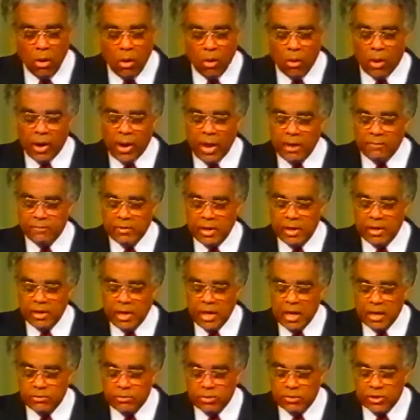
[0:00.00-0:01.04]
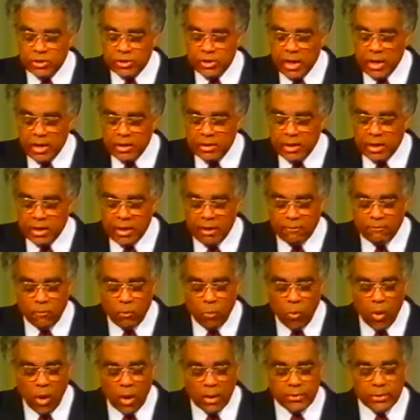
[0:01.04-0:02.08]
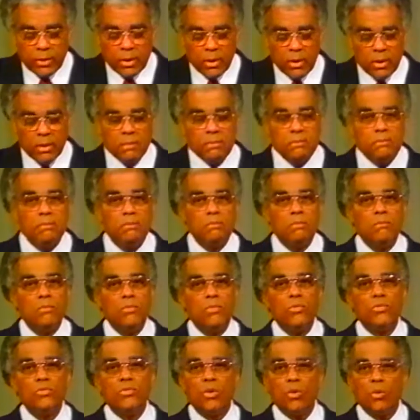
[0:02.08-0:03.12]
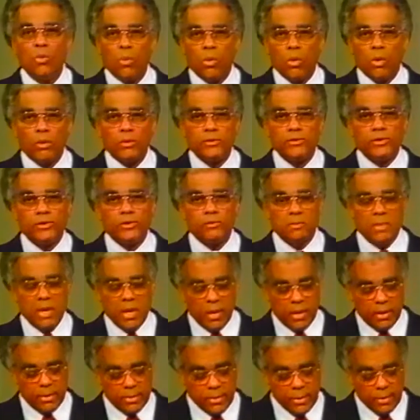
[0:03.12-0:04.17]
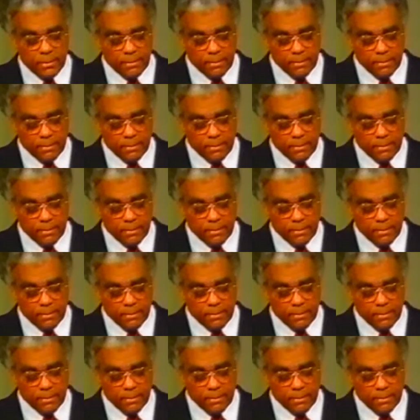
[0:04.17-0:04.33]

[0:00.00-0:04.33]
or have any understanding of what the words meant.